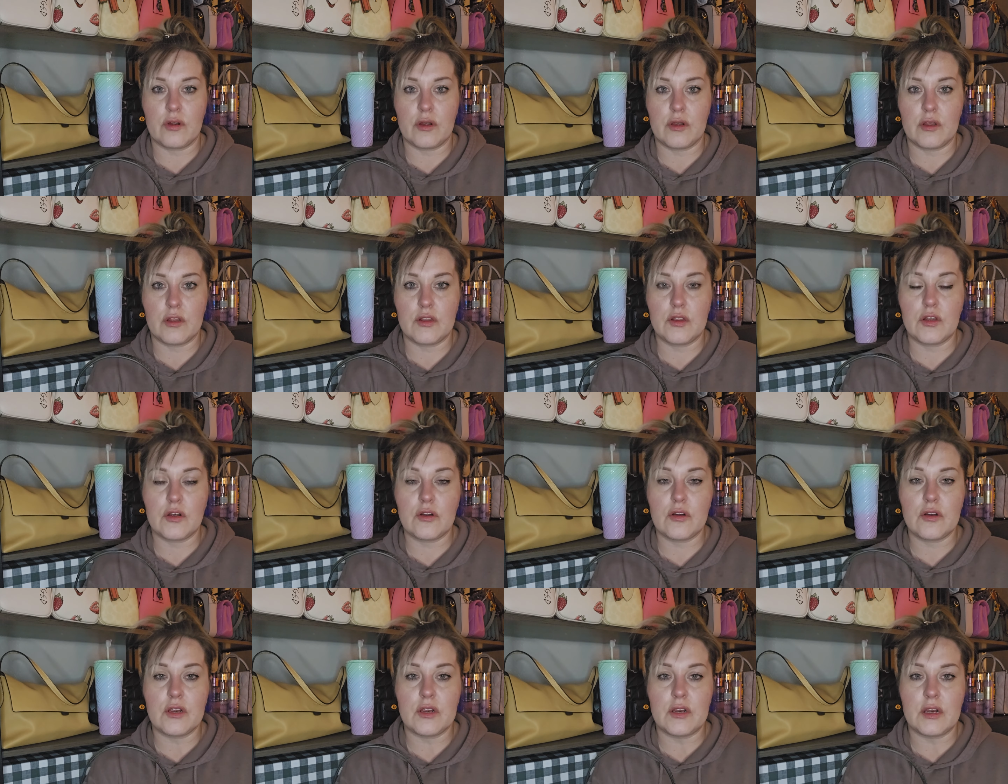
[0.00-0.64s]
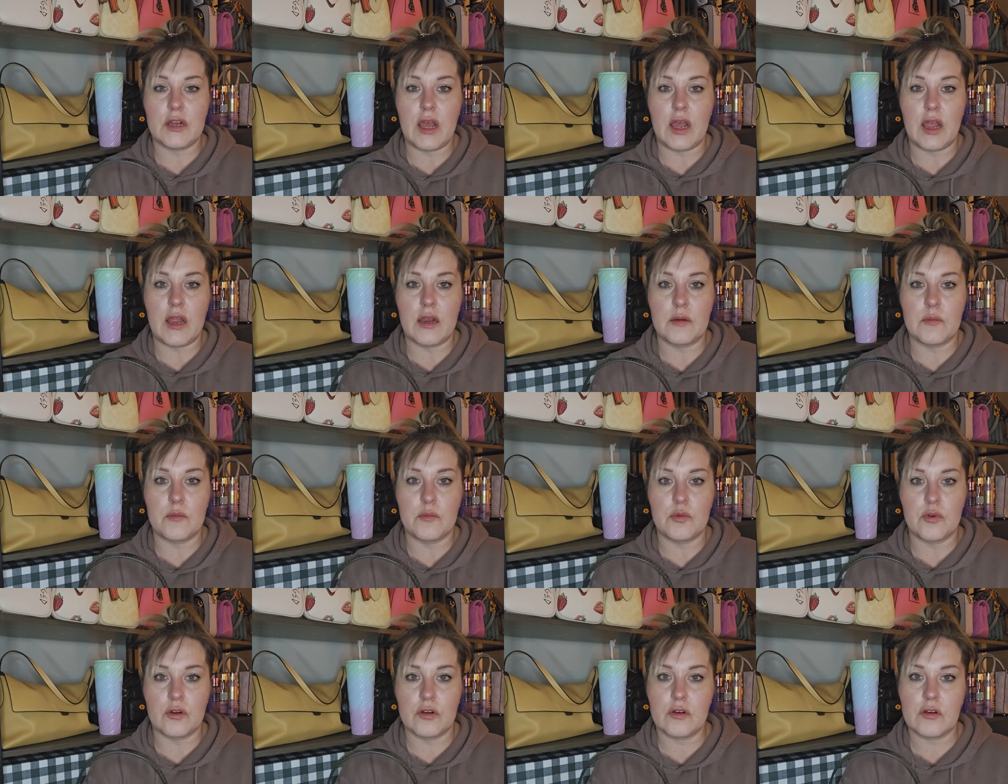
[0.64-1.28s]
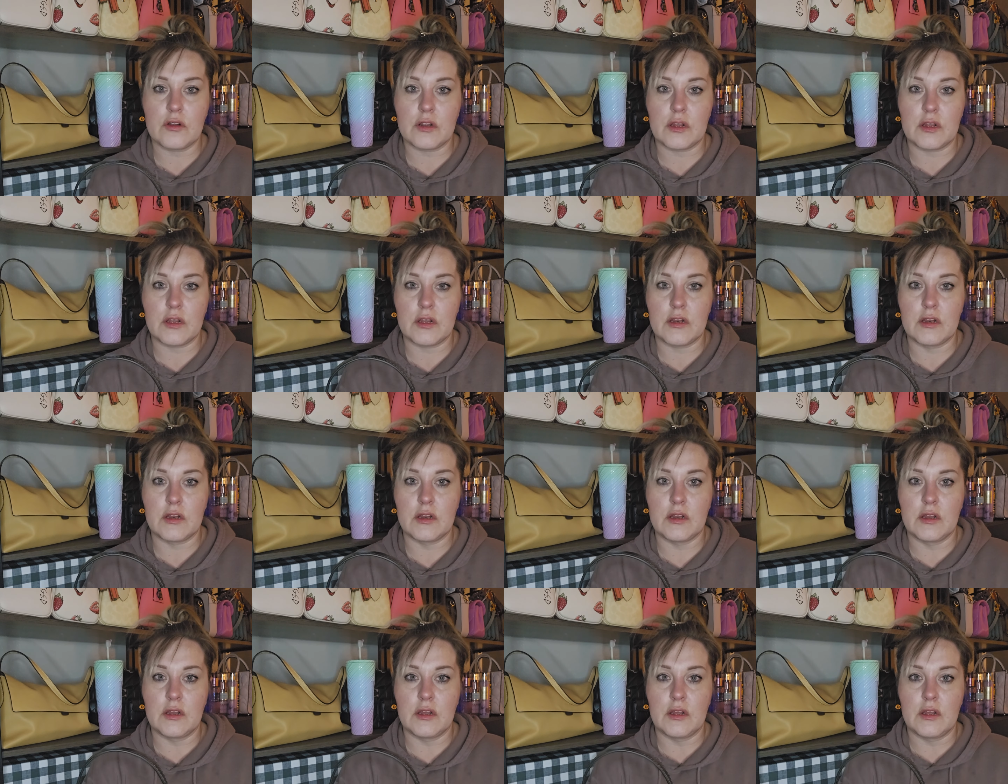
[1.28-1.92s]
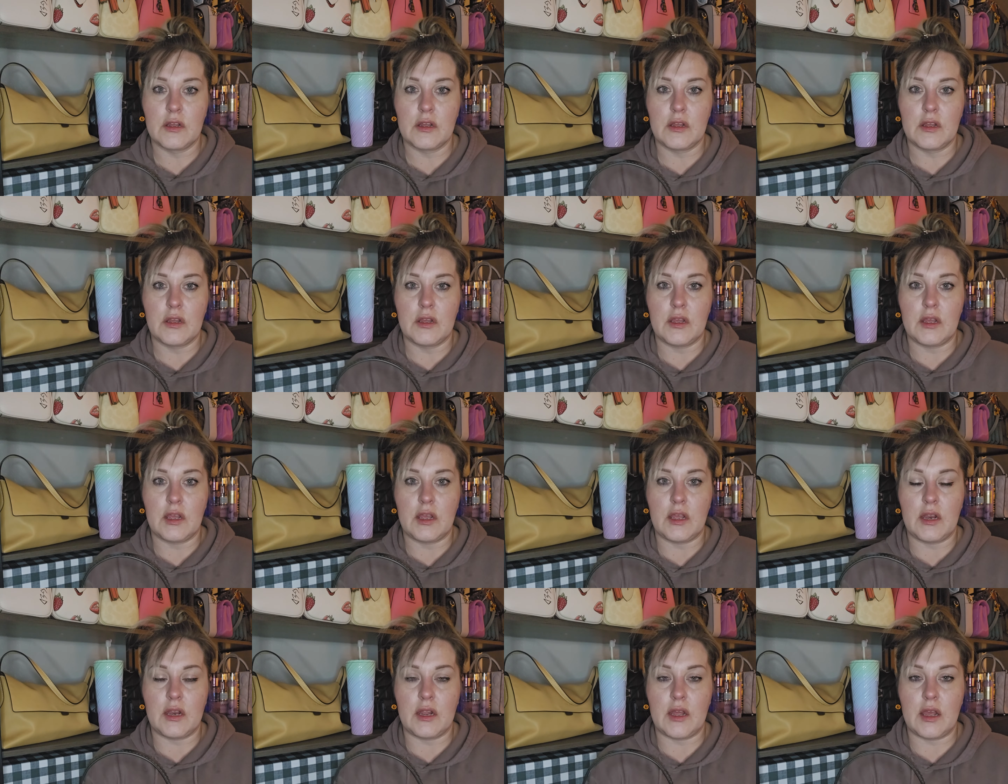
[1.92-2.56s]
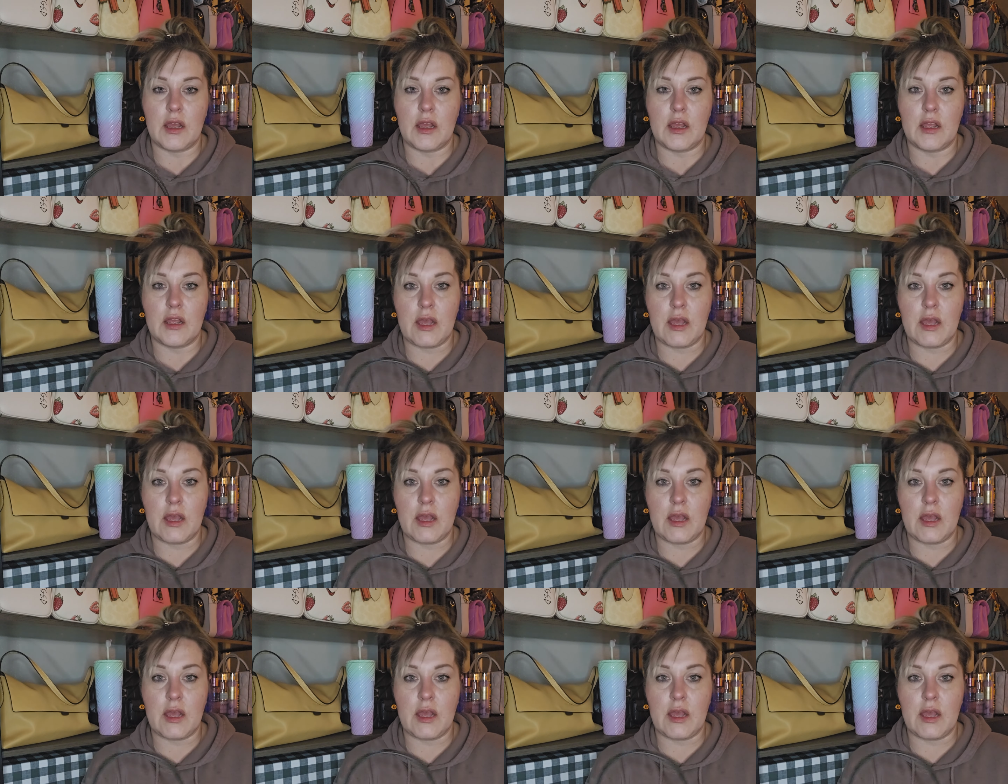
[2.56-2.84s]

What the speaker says: a 39 Brooklyn. And I